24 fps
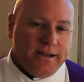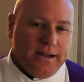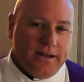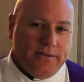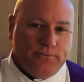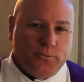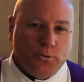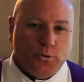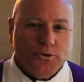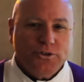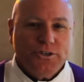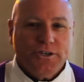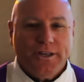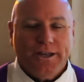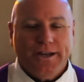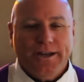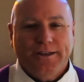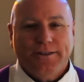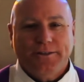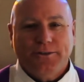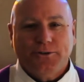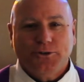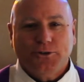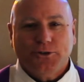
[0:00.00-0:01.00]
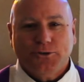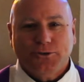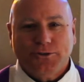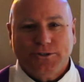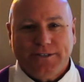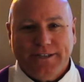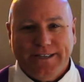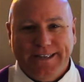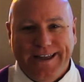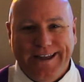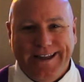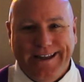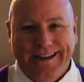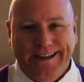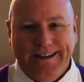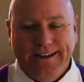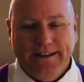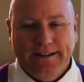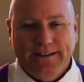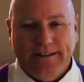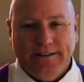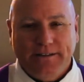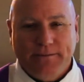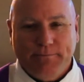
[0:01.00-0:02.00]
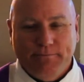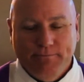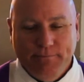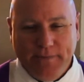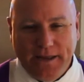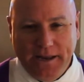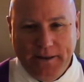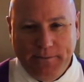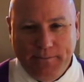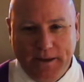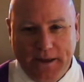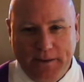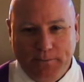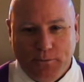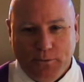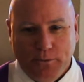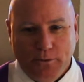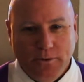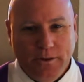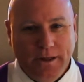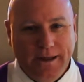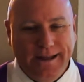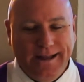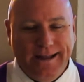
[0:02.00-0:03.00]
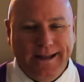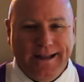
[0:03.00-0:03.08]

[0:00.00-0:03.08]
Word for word: Unfortunately, in the church today, many people